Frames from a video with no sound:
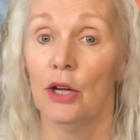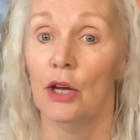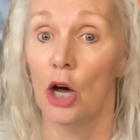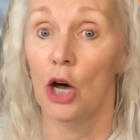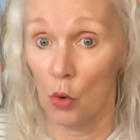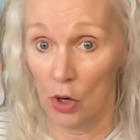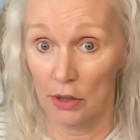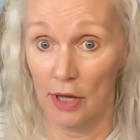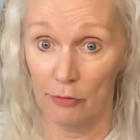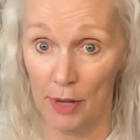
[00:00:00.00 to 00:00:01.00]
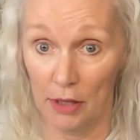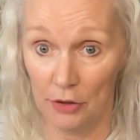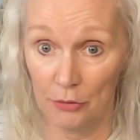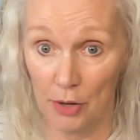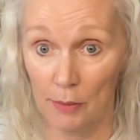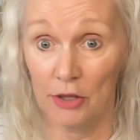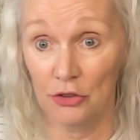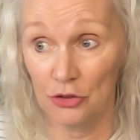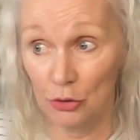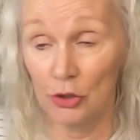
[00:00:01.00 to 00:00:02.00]
a work-life balance, right?
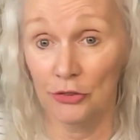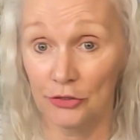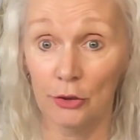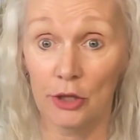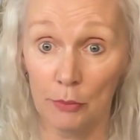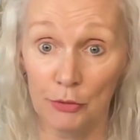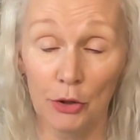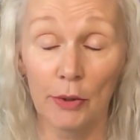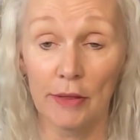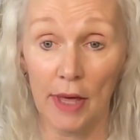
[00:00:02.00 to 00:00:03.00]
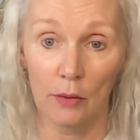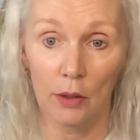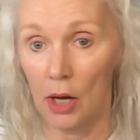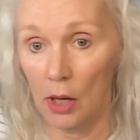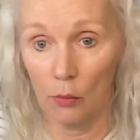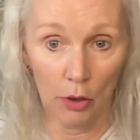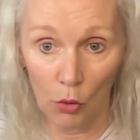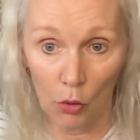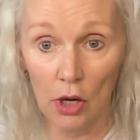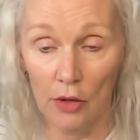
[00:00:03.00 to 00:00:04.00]
Because you could still keep doing that I want to
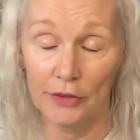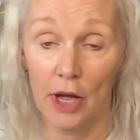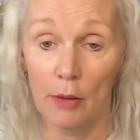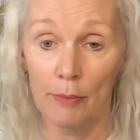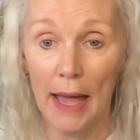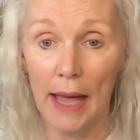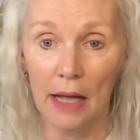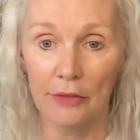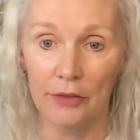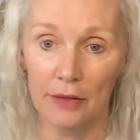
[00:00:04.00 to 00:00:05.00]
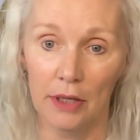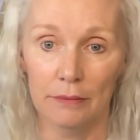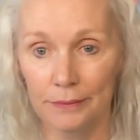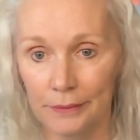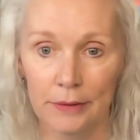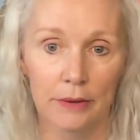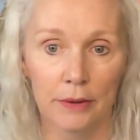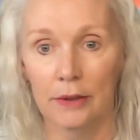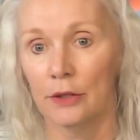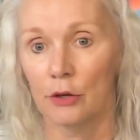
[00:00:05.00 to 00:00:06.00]
work all the time path, and then
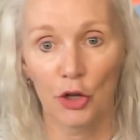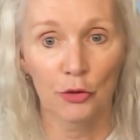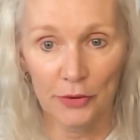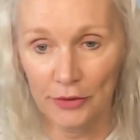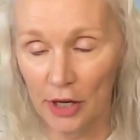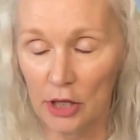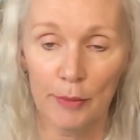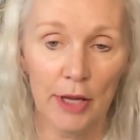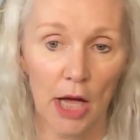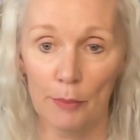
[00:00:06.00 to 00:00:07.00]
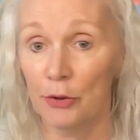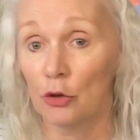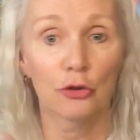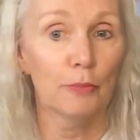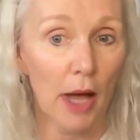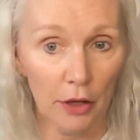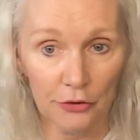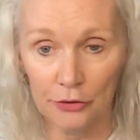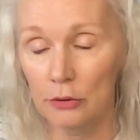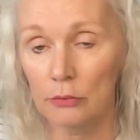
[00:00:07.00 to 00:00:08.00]
your husband's not going to be happy, or your
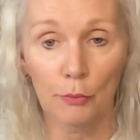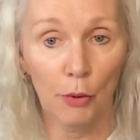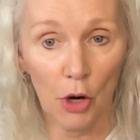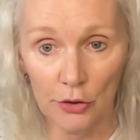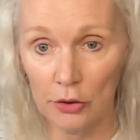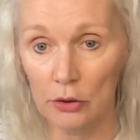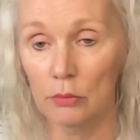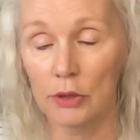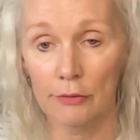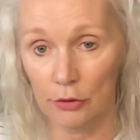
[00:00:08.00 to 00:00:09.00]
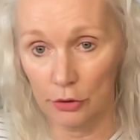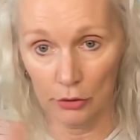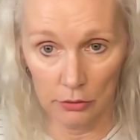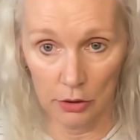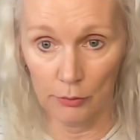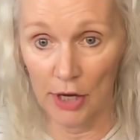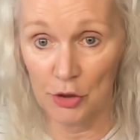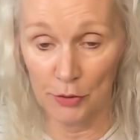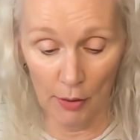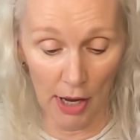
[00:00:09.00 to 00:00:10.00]
spouse, your partner, whatever your
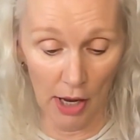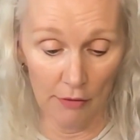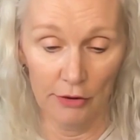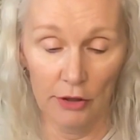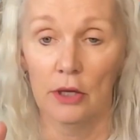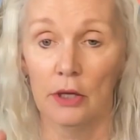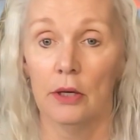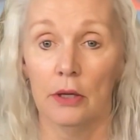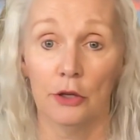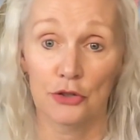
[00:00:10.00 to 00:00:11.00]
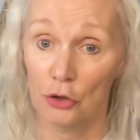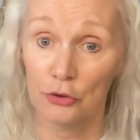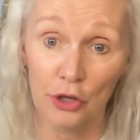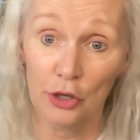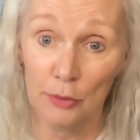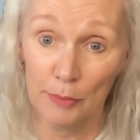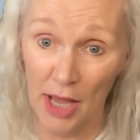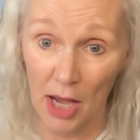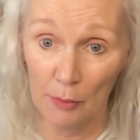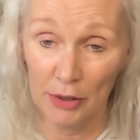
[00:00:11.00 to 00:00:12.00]
arrangement you have, your children aren't going to be
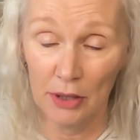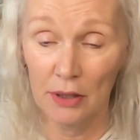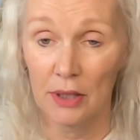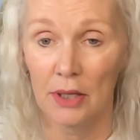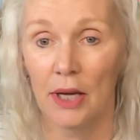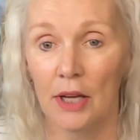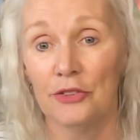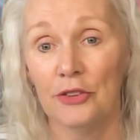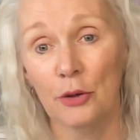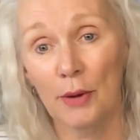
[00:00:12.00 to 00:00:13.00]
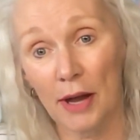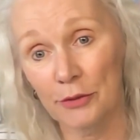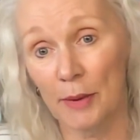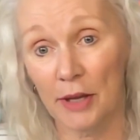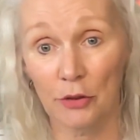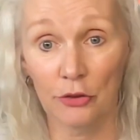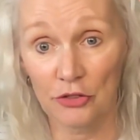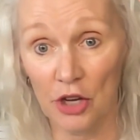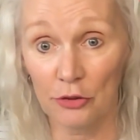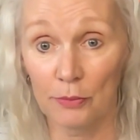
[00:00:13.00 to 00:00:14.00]
happy. And so you have to make those
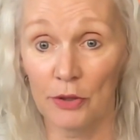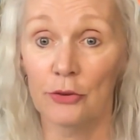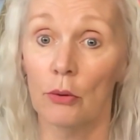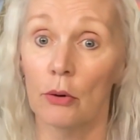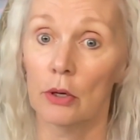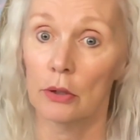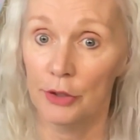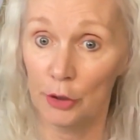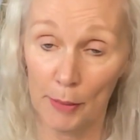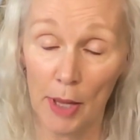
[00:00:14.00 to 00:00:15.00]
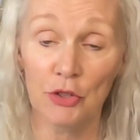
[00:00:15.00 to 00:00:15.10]
adjustments, or, maybe you